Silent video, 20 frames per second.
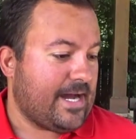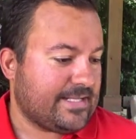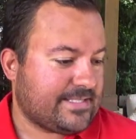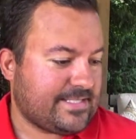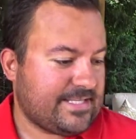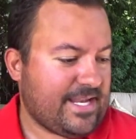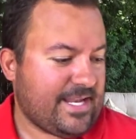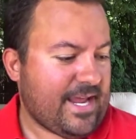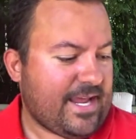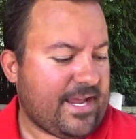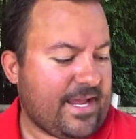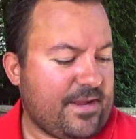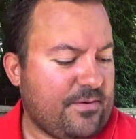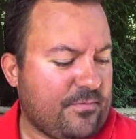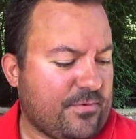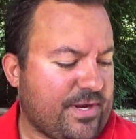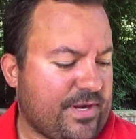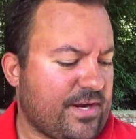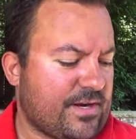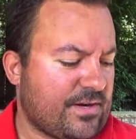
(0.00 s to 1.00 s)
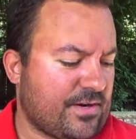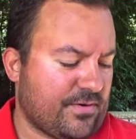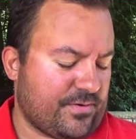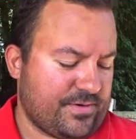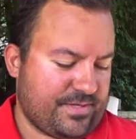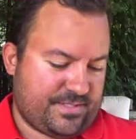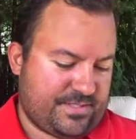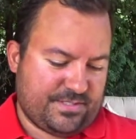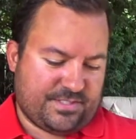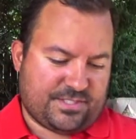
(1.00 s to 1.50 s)
today we are
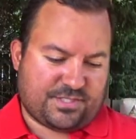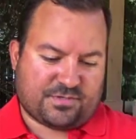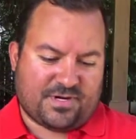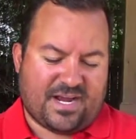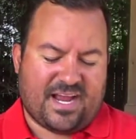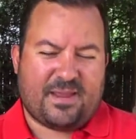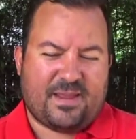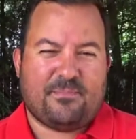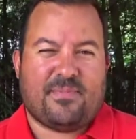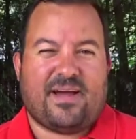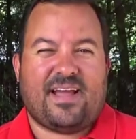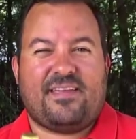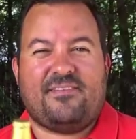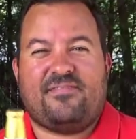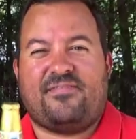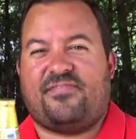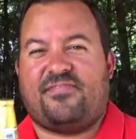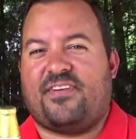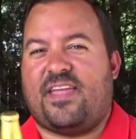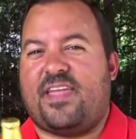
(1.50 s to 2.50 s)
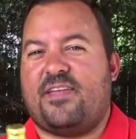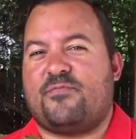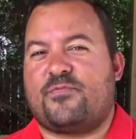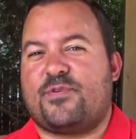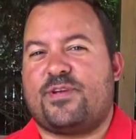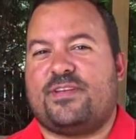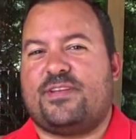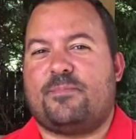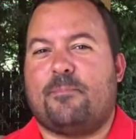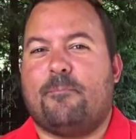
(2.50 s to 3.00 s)
going to try my
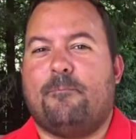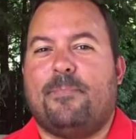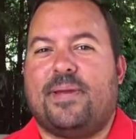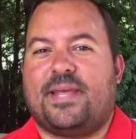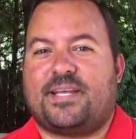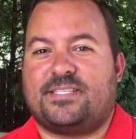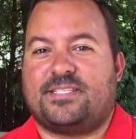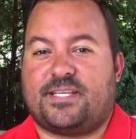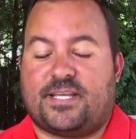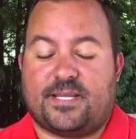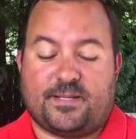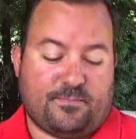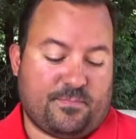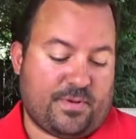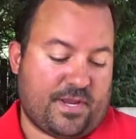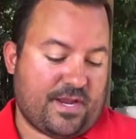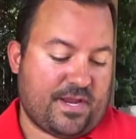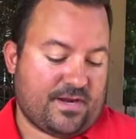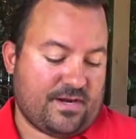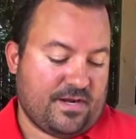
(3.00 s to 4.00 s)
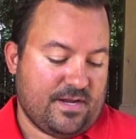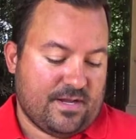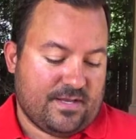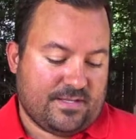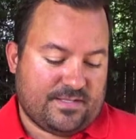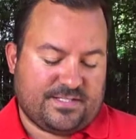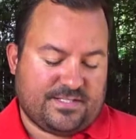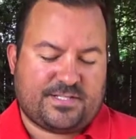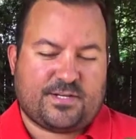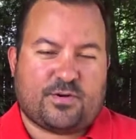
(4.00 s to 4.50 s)
favorite Mexican beer.
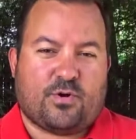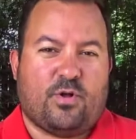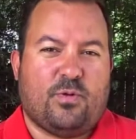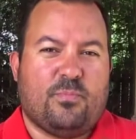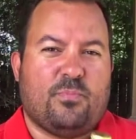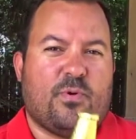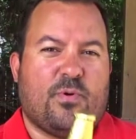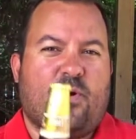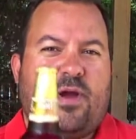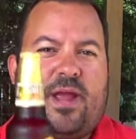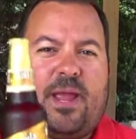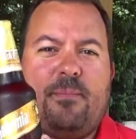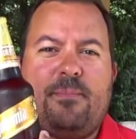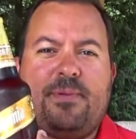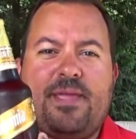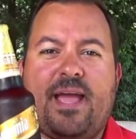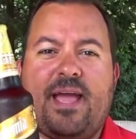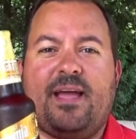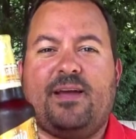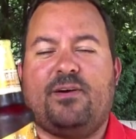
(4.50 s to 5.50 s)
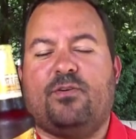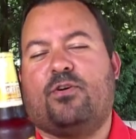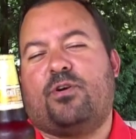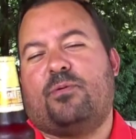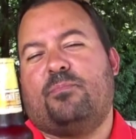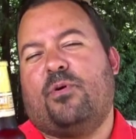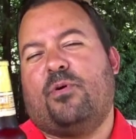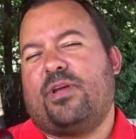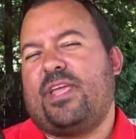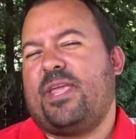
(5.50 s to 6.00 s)
This is called Bohemia
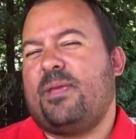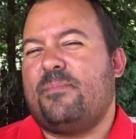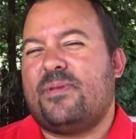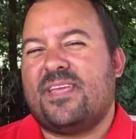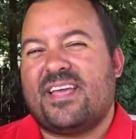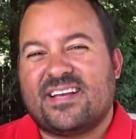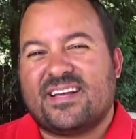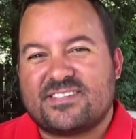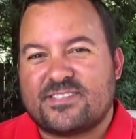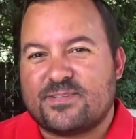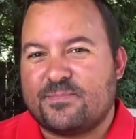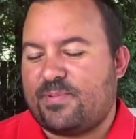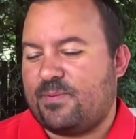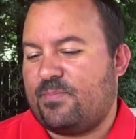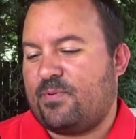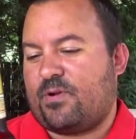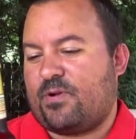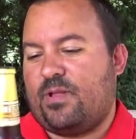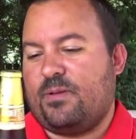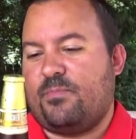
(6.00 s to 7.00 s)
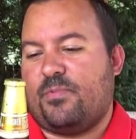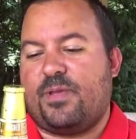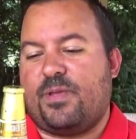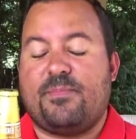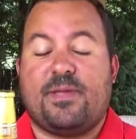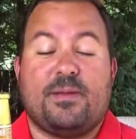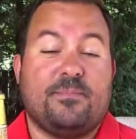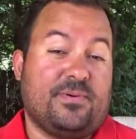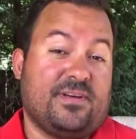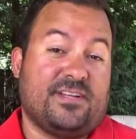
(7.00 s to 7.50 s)
or Bohemia. Some people call it
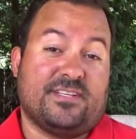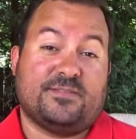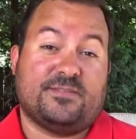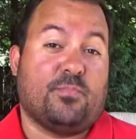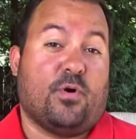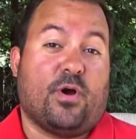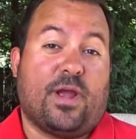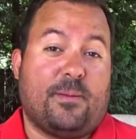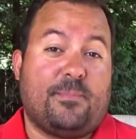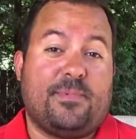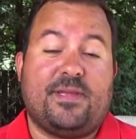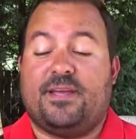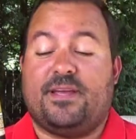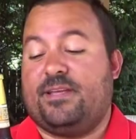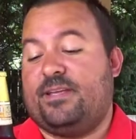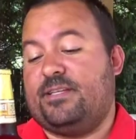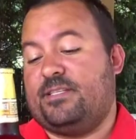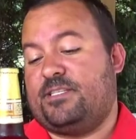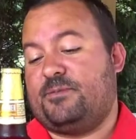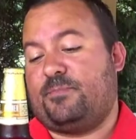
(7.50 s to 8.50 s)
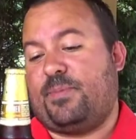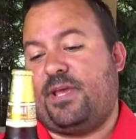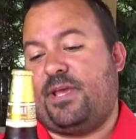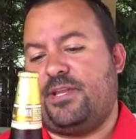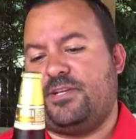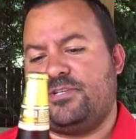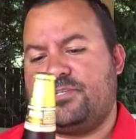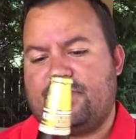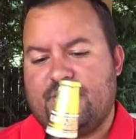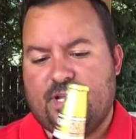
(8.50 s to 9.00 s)
Bohemia, but it's Bohemia in
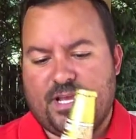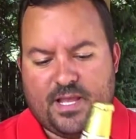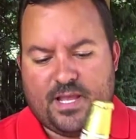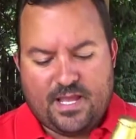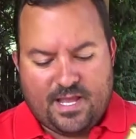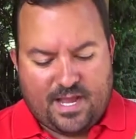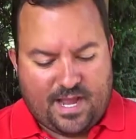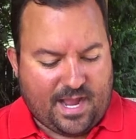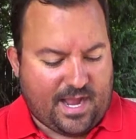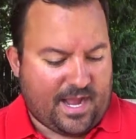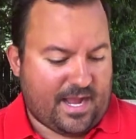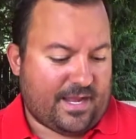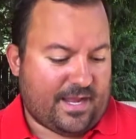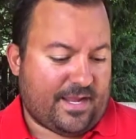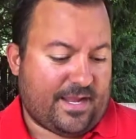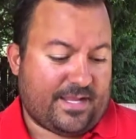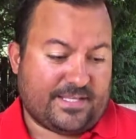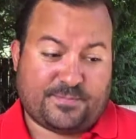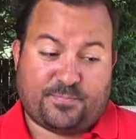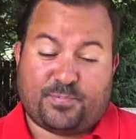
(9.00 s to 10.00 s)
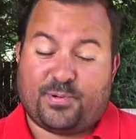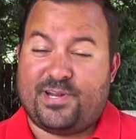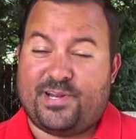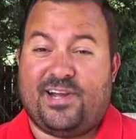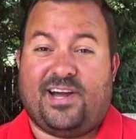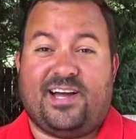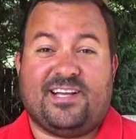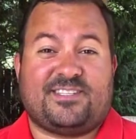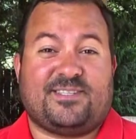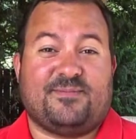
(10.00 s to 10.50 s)
Spanish. It's pretty
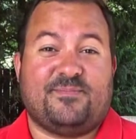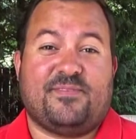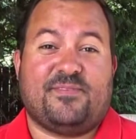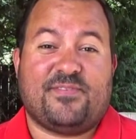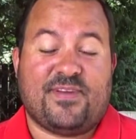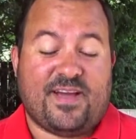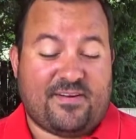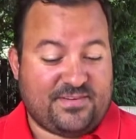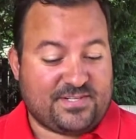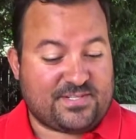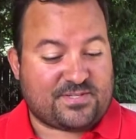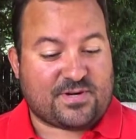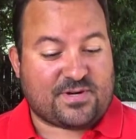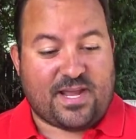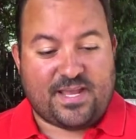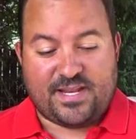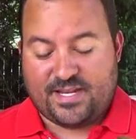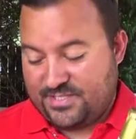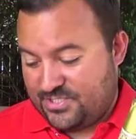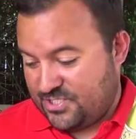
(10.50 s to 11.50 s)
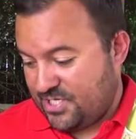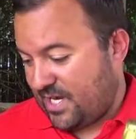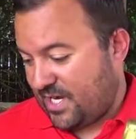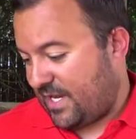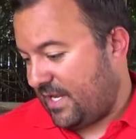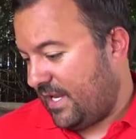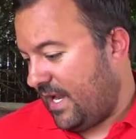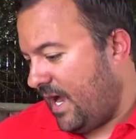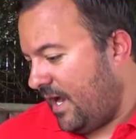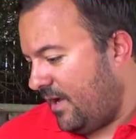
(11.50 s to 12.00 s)
awesome. If you haven't tried it,
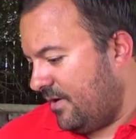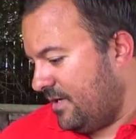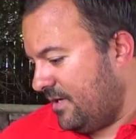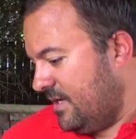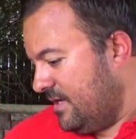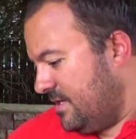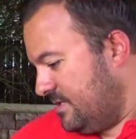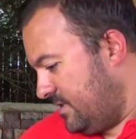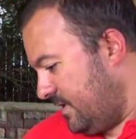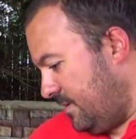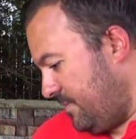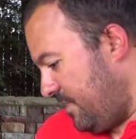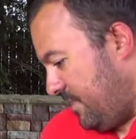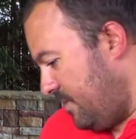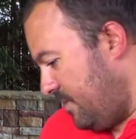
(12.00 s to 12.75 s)
check it out. So let me